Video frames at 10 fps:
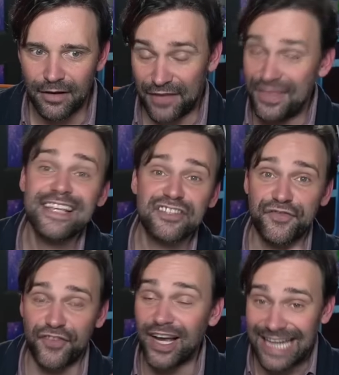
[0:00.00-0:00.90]
I think it's
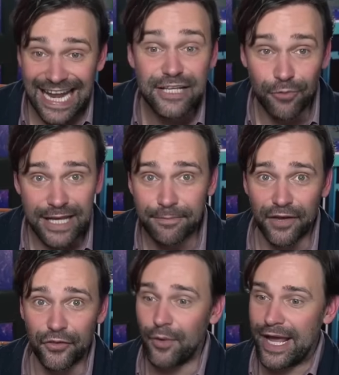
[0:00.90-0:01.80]
fine anyway,
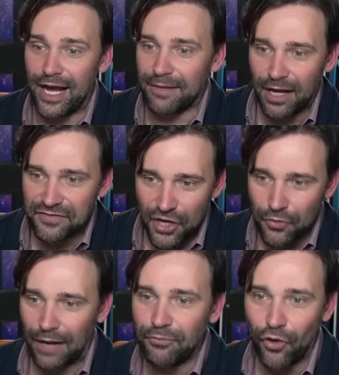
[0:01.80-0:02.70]
by the way.
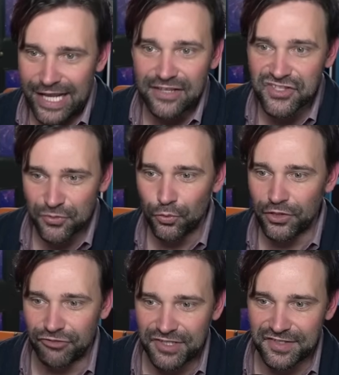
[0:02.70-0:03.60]
I'm not into all
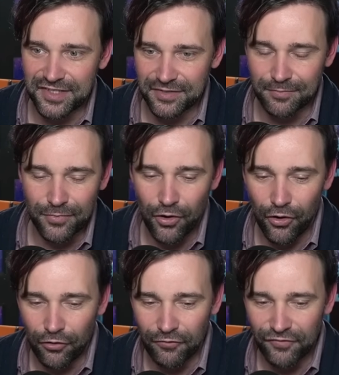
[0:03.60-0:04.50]
the criticism
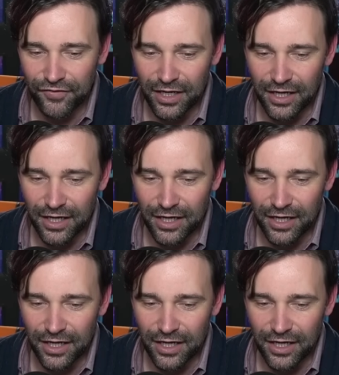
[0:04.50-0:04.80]
of,